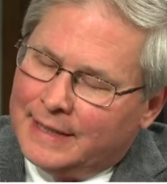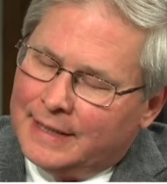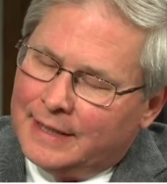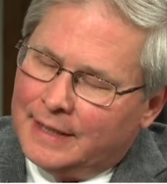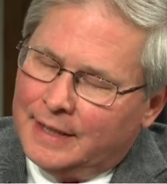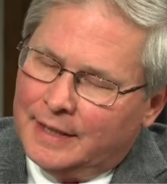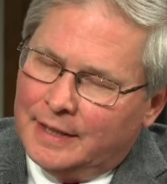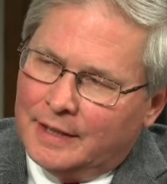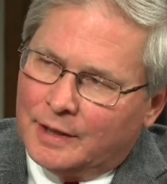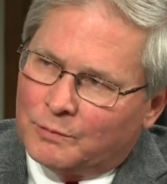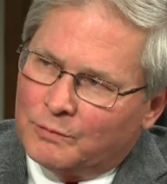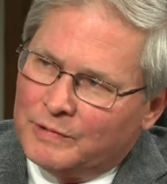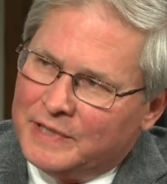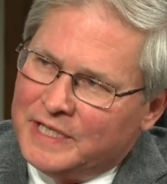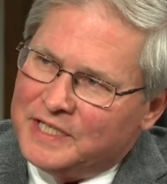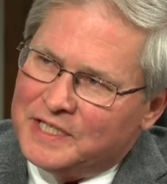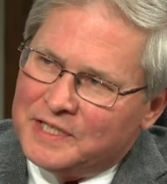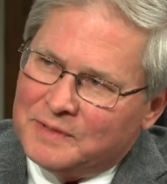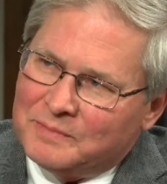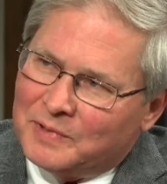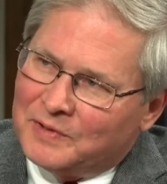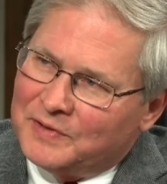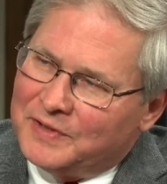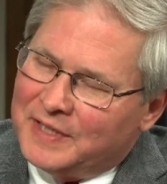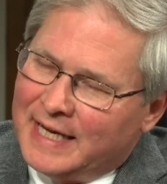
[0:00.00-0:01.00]
right. you know,
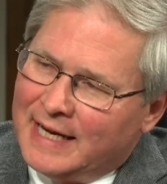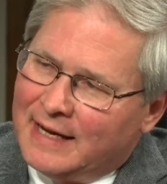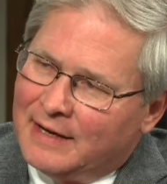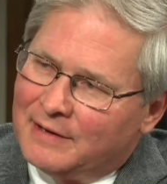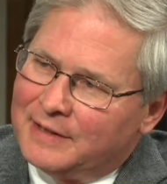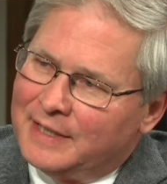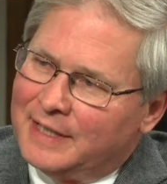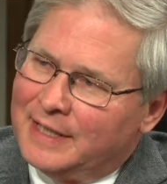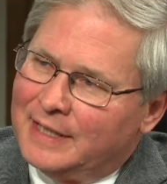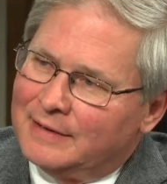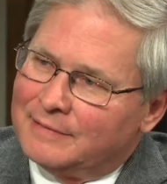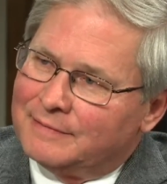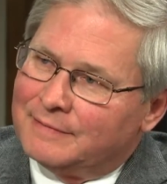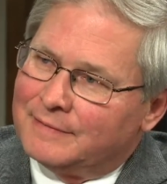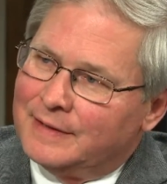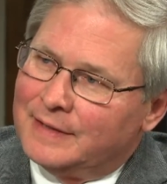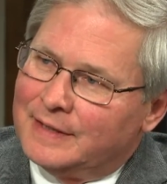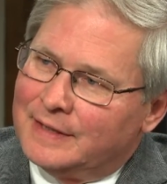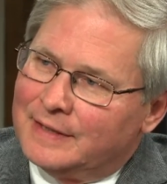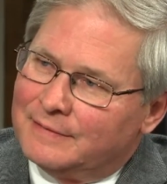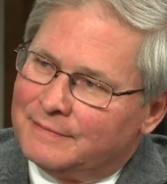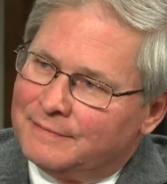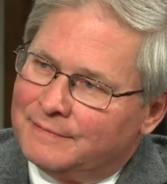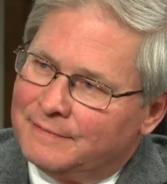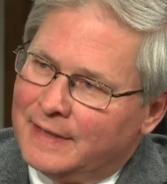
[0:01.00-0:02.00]
reasonable doubt if the
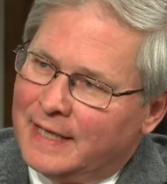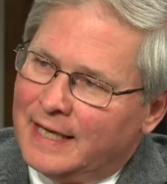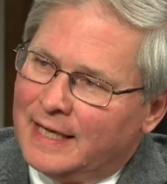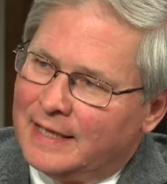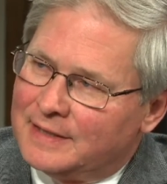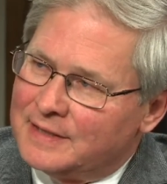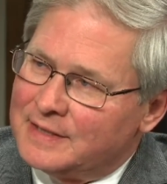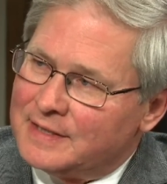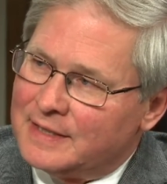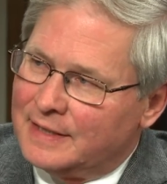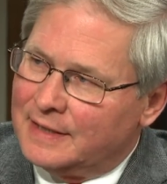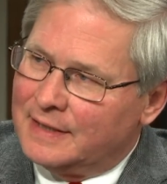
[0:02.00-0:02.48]
defense,